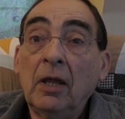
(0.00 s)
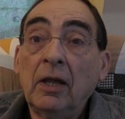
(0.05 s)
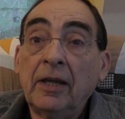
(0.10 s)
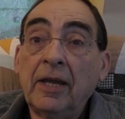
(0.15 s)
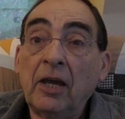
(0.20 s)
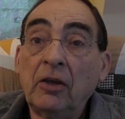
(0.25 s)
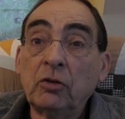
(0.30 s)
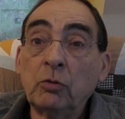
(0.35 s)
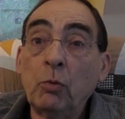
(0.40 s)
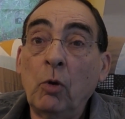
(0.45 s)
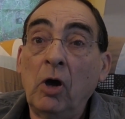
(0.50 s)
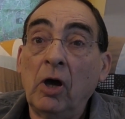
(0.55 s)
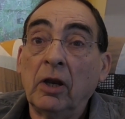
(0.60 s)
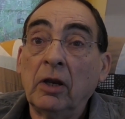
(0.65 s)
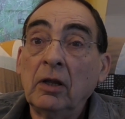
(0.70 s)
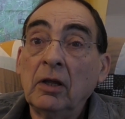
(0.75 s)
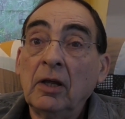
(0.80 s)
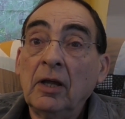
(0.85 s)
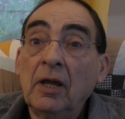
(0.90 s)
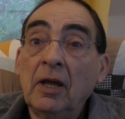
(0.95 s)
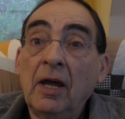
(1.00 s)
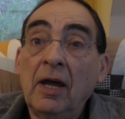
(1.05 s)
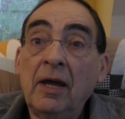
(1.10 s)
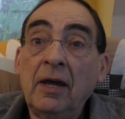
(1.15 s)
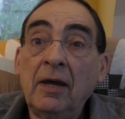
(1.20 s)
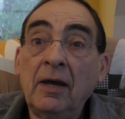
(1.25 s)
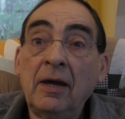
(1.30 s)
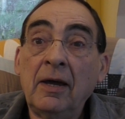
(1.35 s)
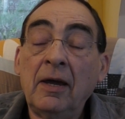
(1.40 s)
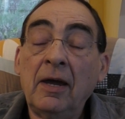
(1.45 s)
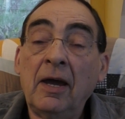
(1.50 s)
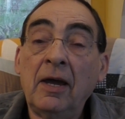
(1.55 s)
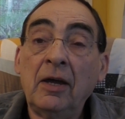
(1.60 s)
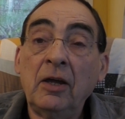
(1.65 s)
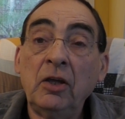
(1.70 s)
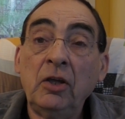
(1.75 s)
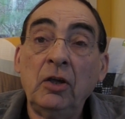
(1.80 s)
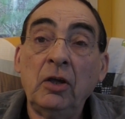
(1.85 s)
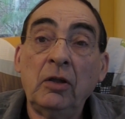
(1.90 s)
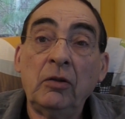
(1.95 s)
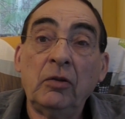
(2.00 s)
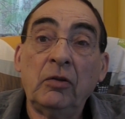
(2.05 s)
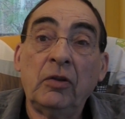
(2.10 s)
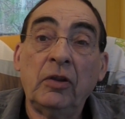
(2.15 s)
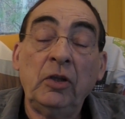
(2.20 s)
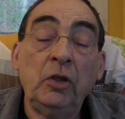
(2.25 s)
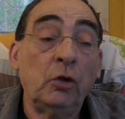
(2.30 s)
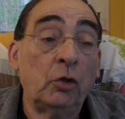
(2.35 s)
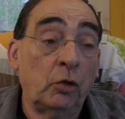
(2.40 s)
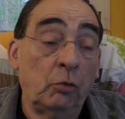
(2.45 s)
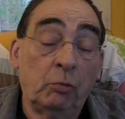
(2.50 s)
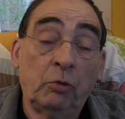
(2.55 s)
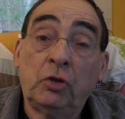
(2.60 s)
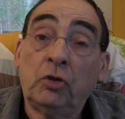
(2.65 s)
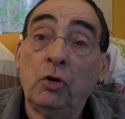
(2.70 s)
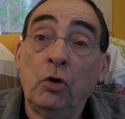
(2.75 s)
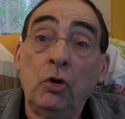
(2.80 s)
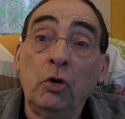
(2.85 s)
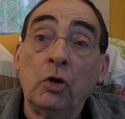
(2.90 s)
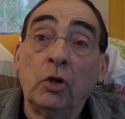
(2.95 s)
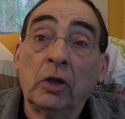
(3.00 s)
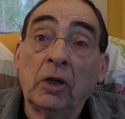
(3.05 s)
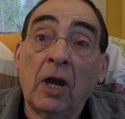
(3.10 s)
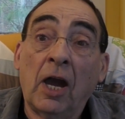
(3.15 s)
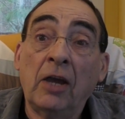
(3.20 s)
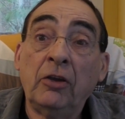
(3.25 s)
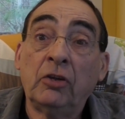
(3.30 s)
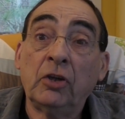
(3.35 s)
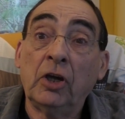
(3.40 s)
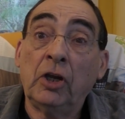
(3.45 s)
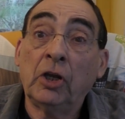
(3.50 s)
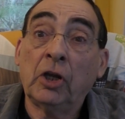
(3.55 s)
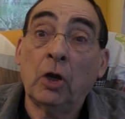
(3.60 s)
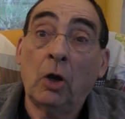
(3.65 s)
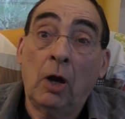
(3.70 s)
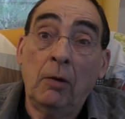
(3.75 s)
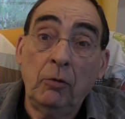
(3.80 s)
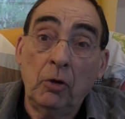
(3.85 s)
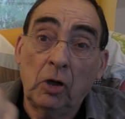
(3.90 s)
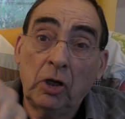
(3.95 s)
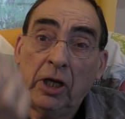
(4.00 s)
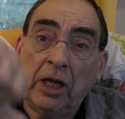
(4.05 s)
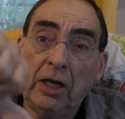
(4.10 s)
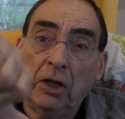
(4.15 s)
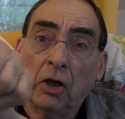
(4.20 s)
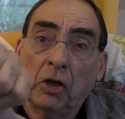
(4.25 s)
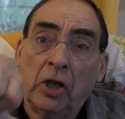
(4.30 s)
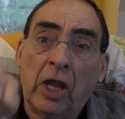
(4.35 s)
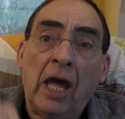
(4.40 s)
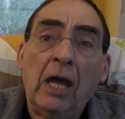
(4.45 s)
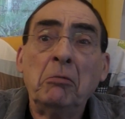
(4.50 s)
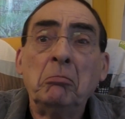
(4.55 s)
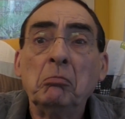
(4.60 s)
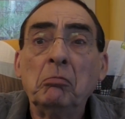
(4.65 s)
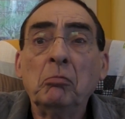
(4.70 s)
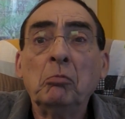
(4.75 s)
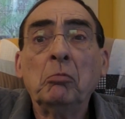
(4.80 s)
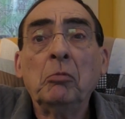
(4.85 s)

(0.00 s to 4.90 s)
guess what? Uh, uh, you, you, sure, guys are going to go, I'm not keen on that.